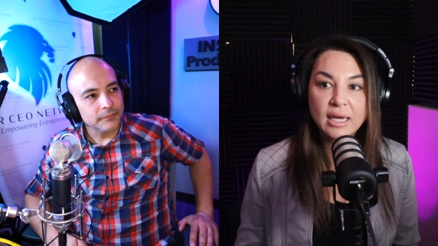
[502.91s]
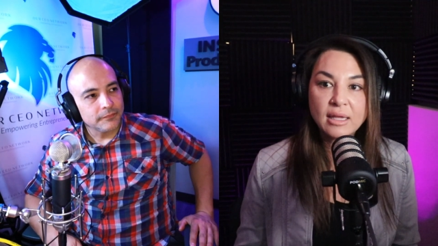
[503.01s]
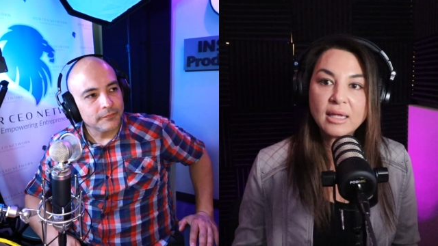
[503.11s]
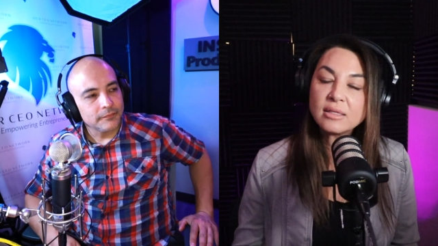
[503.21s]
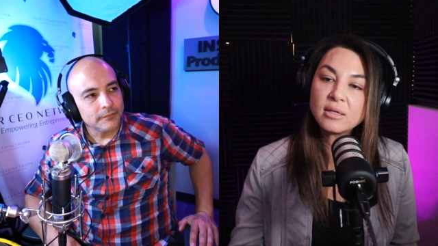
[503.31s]

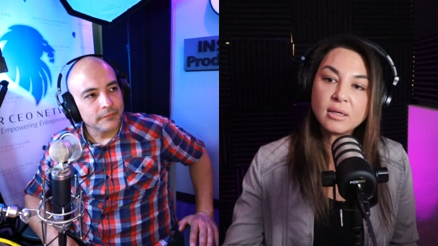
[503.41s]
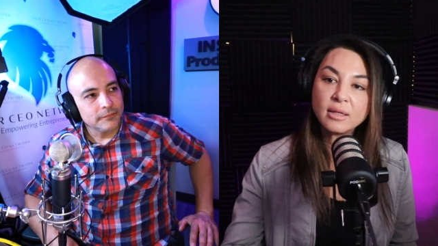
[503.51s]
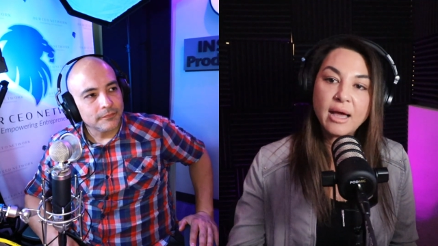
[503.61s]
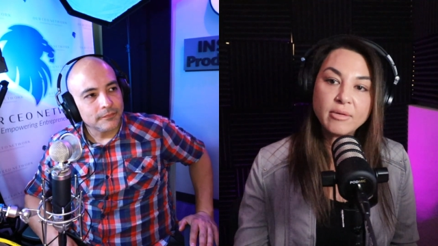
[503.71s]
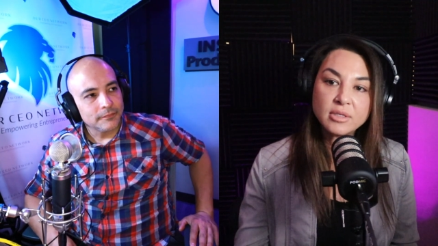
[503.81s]
Speaker 1: And that's going to
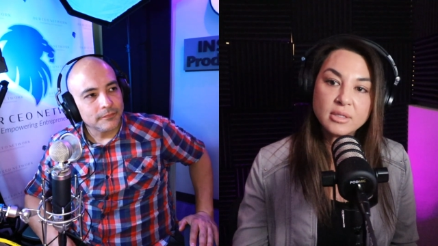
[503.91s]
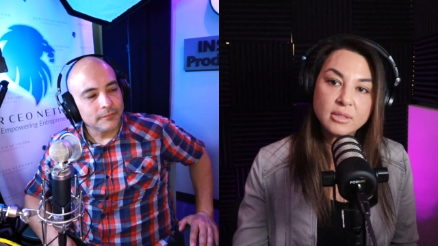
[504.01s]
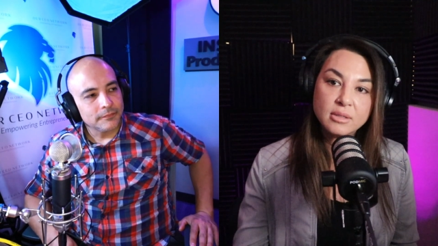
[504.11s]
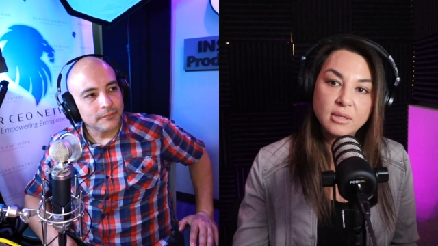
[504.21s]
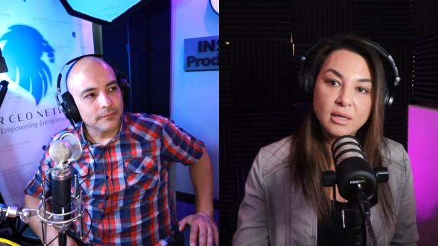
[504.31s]
allow us
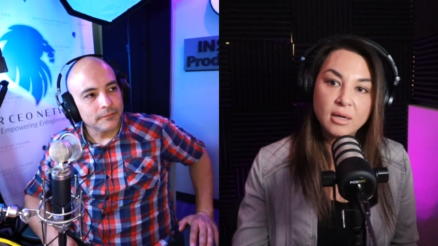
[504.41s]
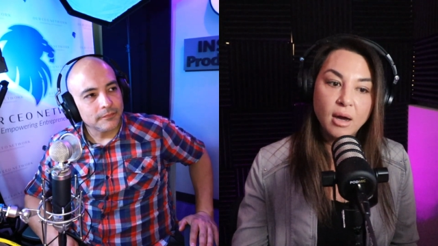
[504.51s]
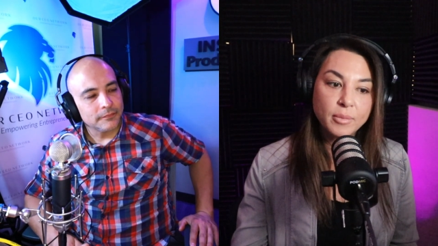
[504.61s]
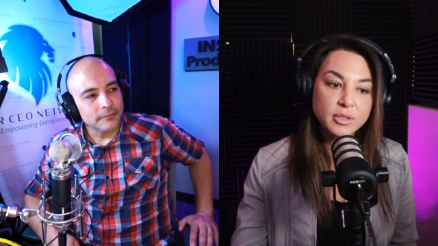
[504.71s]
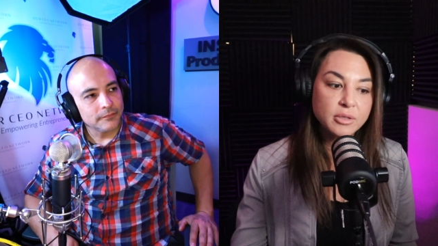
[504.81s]
the
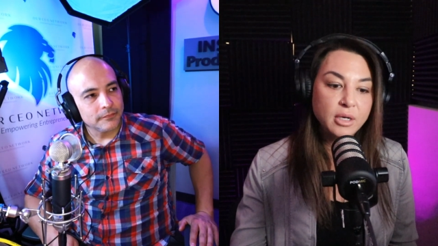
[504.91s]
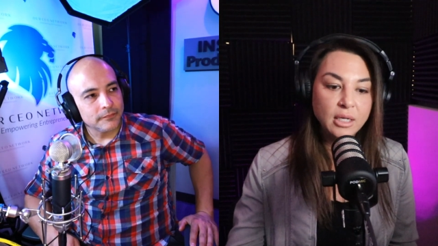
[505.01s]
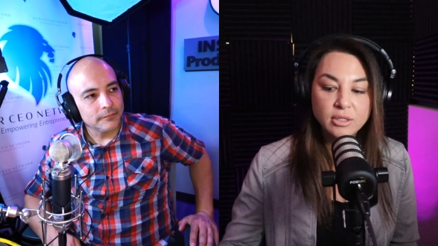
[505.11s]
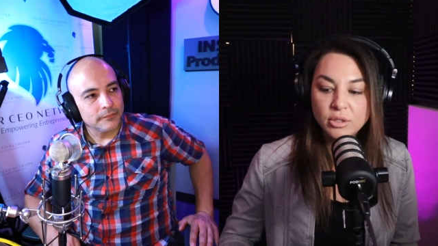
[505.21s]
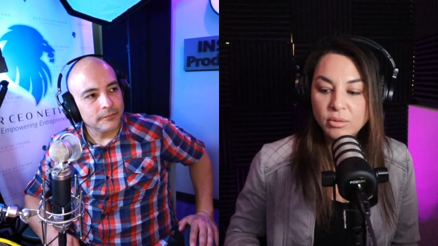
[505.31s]

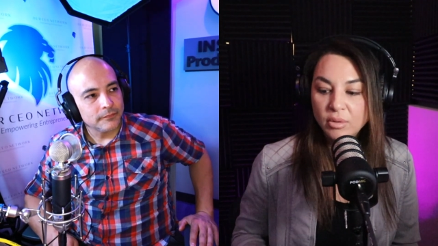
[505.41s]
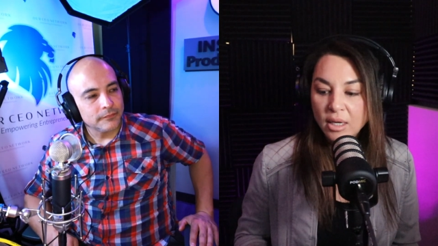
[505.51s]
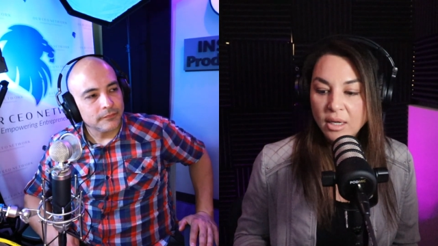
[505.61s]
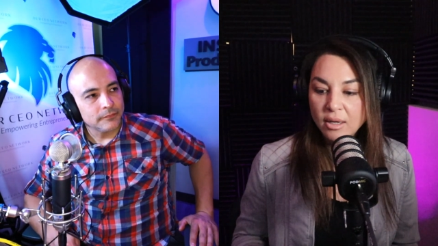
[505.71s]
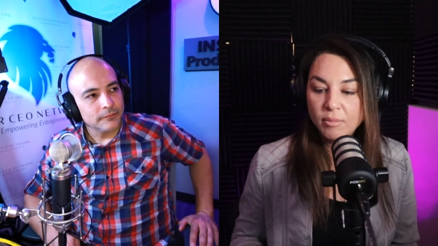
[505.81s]
opportunity to
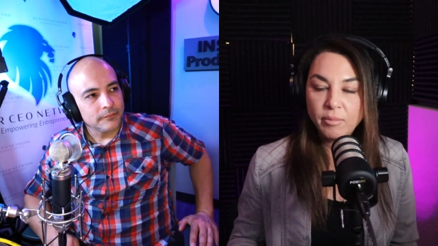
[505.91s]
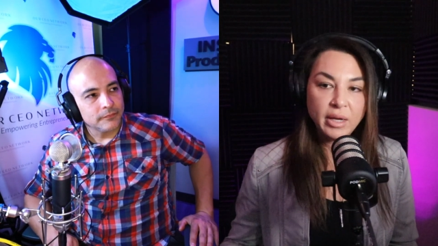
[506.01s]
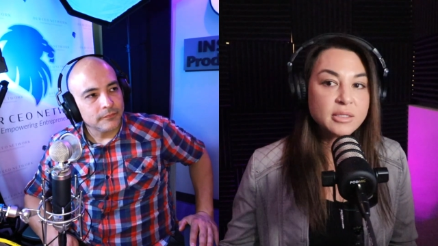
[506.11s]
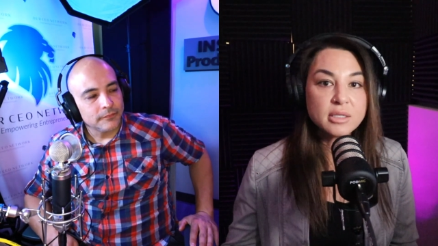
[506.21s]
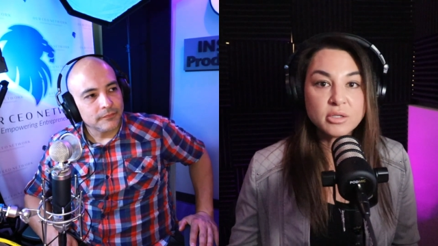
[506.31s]

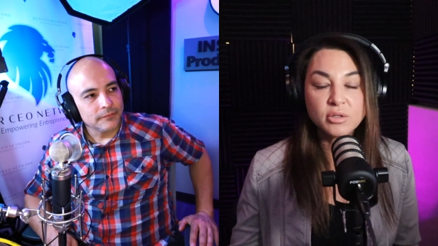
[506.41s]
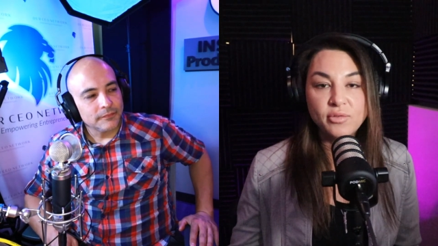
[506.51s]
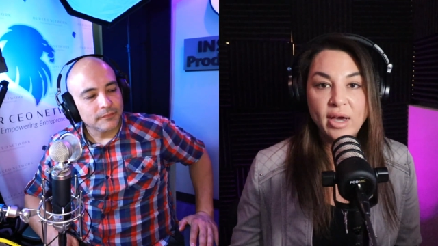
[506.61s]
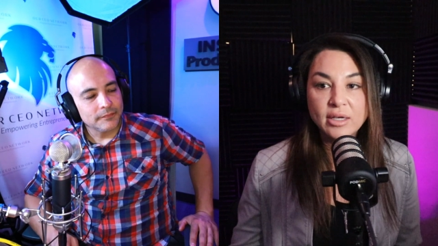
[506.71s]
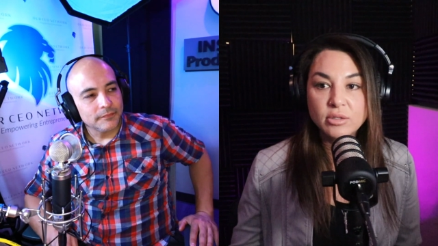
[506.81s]
make decisions
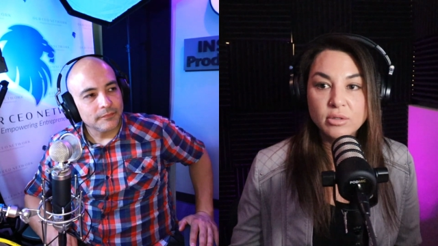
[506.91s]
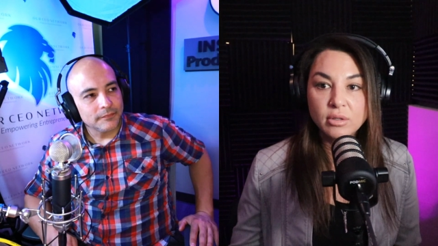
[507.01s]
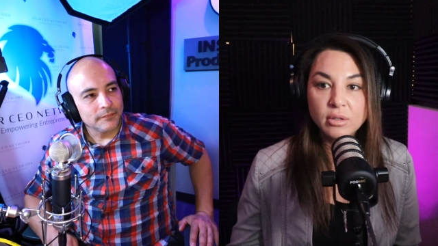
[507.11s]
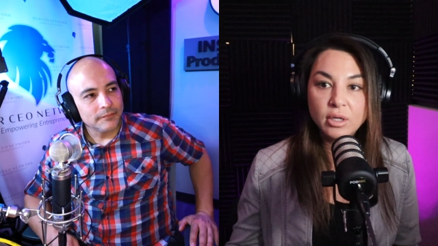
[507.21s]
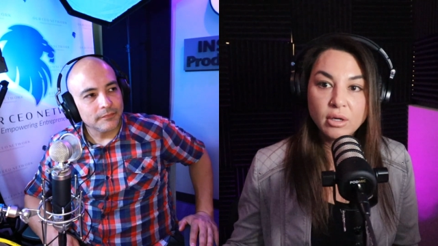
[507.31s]

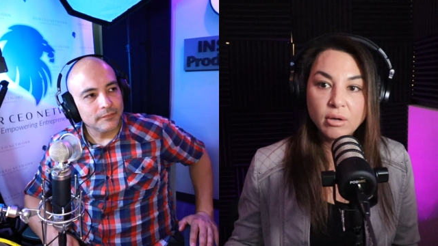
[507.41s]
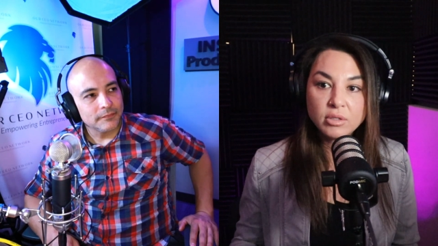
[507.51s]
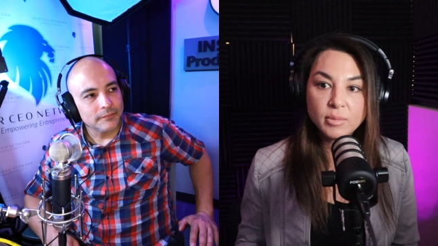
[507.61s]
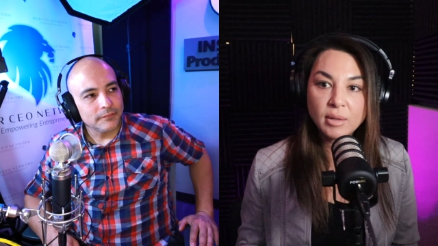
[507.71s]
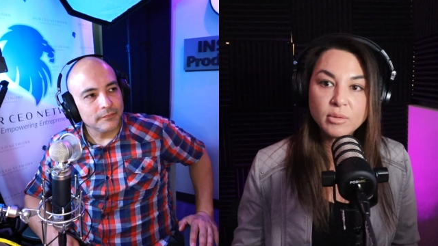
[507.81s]
faster, you know,
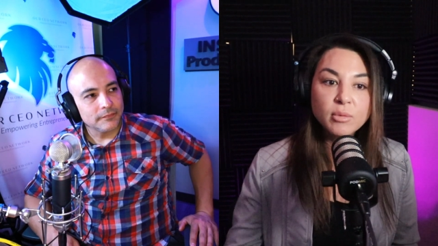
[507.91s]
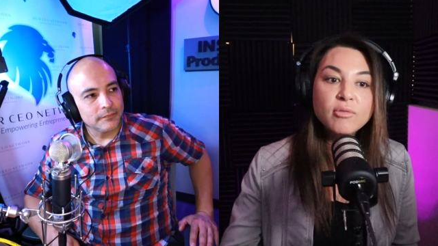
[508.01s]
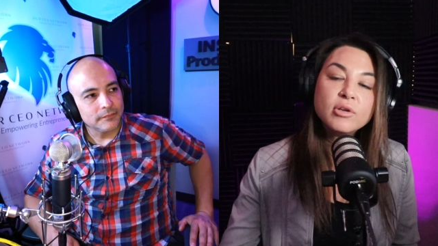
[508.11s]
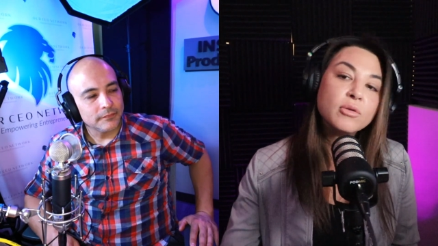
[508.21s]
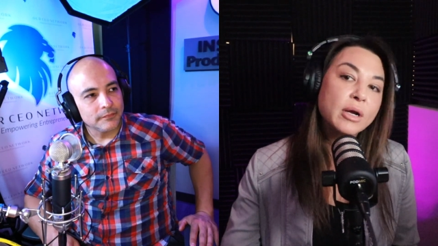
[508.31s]
to be able to move
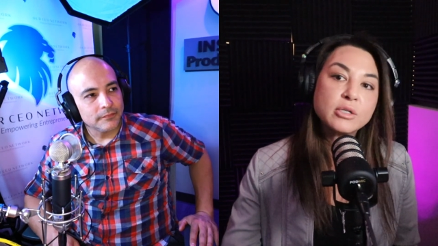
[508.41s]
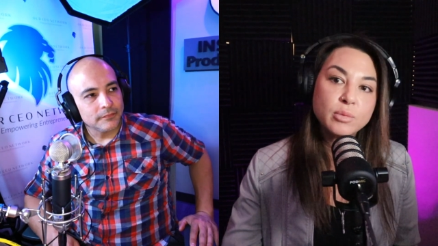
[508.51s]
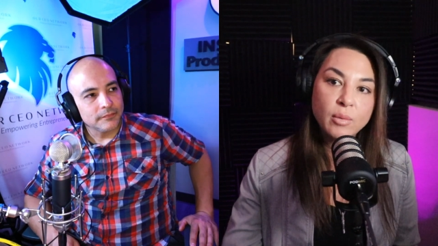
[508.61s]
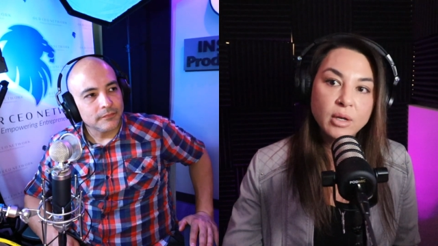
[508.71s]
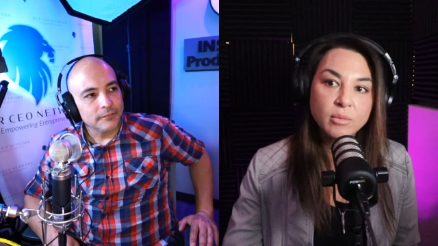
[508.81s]
in directions
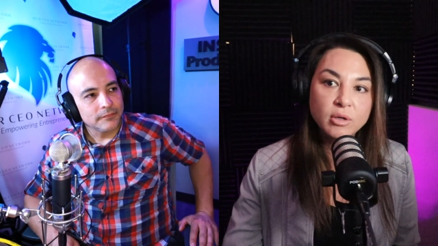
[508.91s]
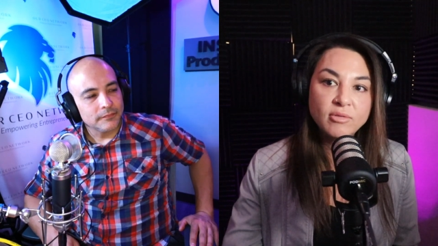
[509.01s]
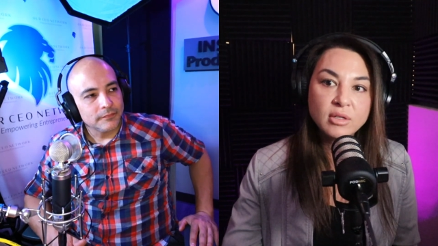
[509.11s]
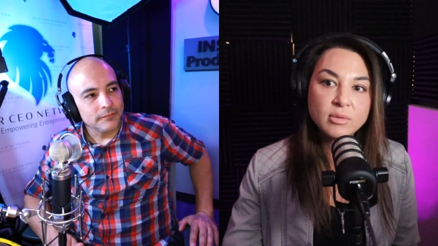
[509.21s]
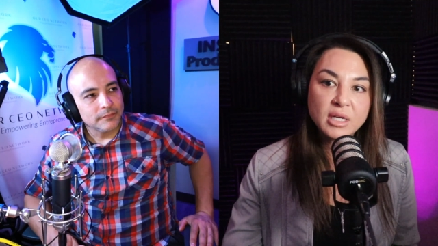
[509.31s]
we want to move
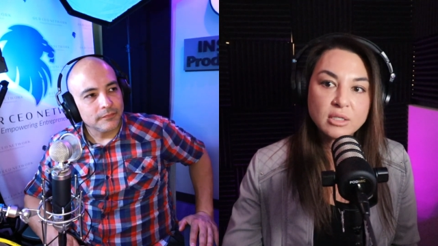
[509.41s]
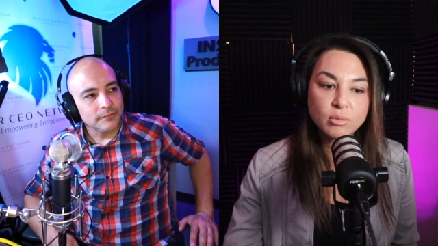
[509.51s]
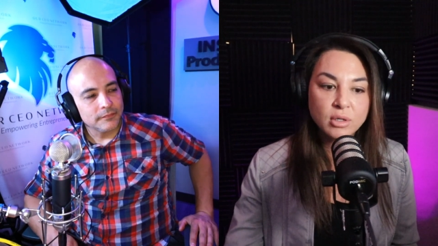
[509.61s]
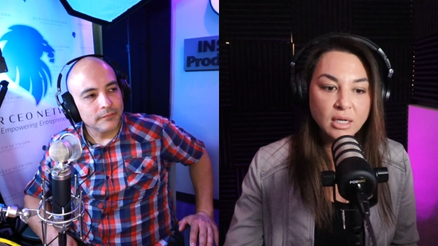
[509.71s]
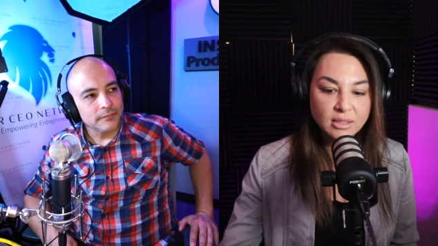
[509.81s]
in because we're
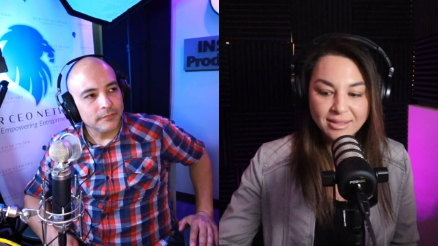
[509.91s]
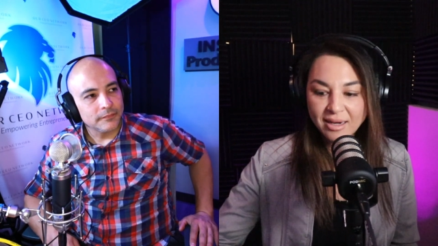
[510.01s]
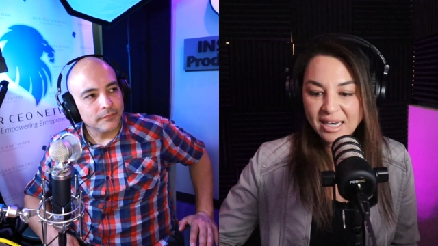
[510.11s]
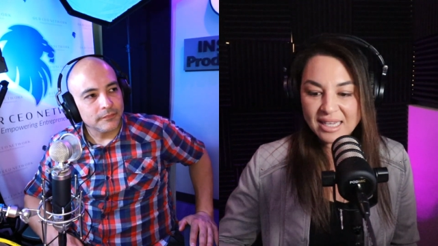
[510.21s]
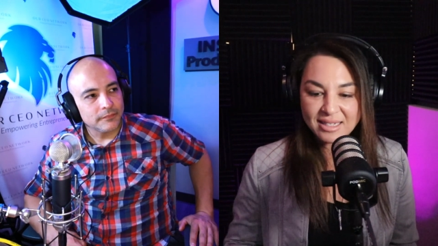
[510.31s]
not stuck
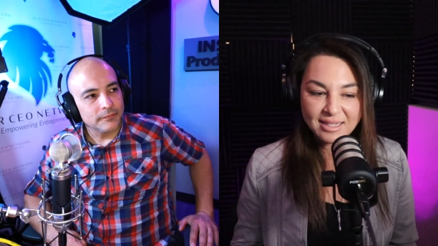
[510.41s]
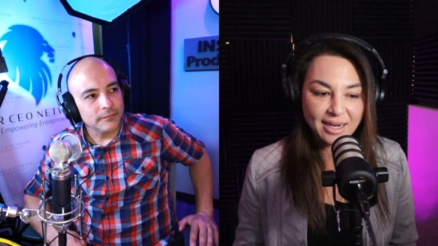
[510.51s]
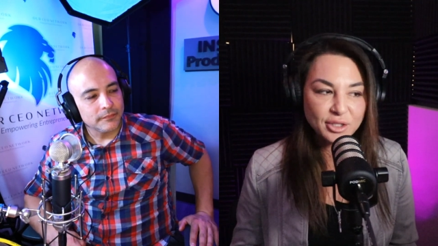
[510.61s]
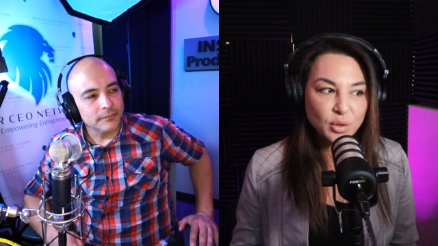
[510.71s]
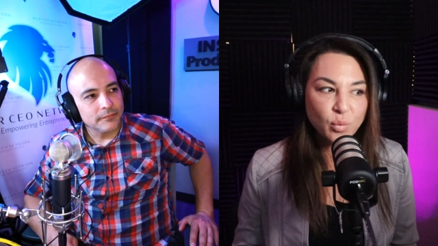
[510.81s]
in
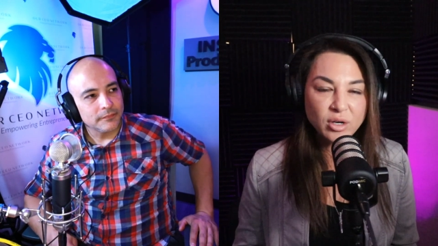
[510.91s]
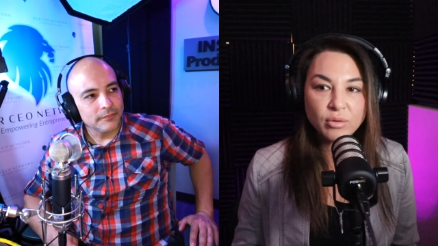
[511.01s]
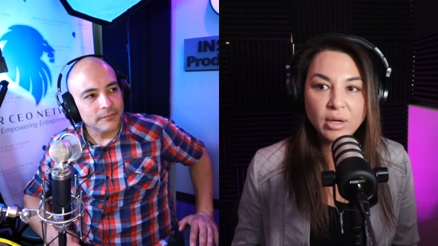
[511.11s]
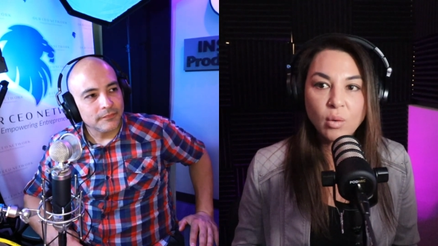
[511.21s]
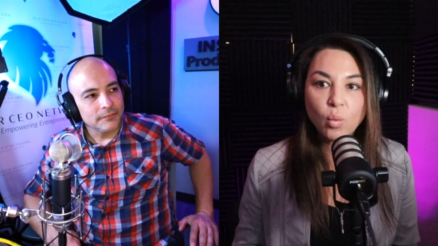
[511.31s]
hesitation
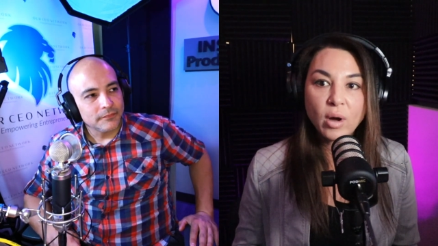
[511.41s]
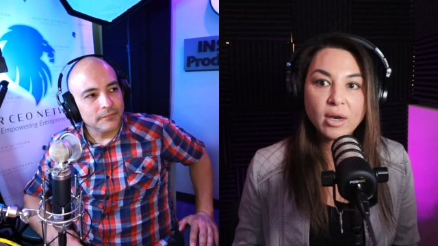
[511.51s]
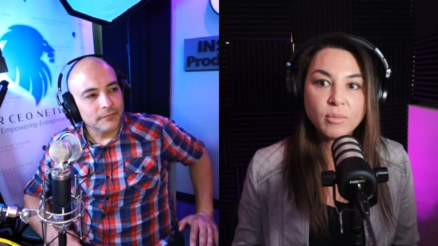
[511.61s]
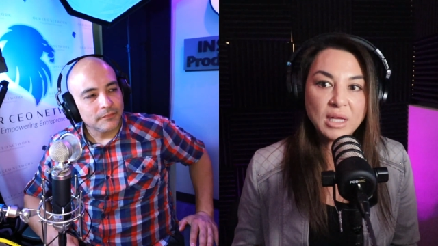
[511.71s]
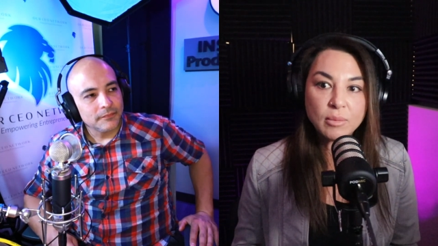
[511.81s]
wondering what
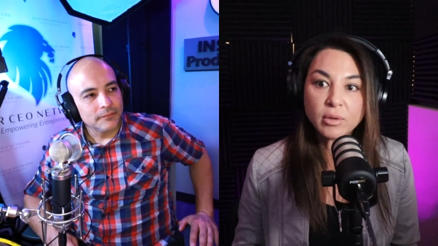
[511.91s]
people